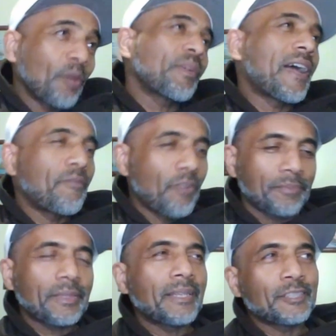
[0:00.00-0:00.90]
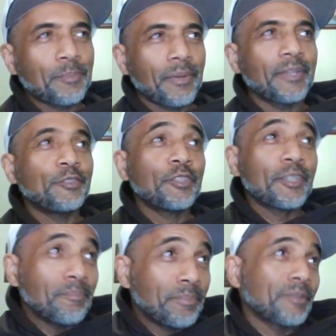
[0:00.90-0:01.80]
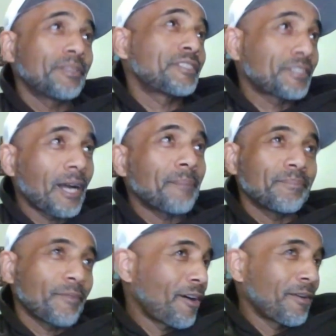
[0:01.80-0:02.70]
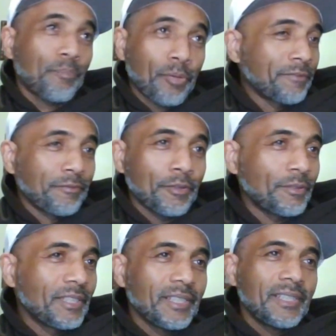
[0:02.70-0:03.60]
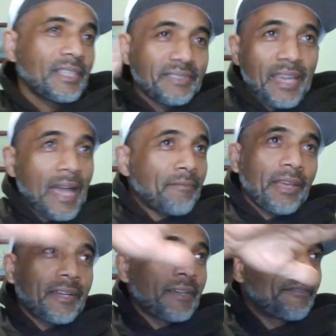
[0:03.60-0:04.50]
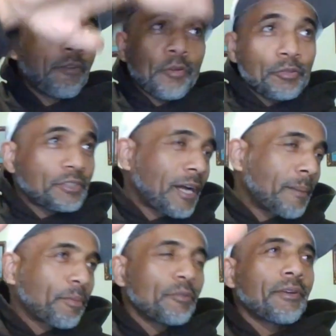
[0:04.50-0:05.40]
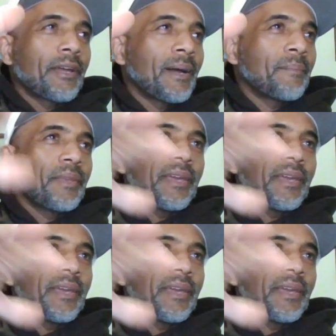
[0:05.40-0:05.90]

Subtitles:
don't have website experience, you can build a shop on Printful because they have like a Photoshop program.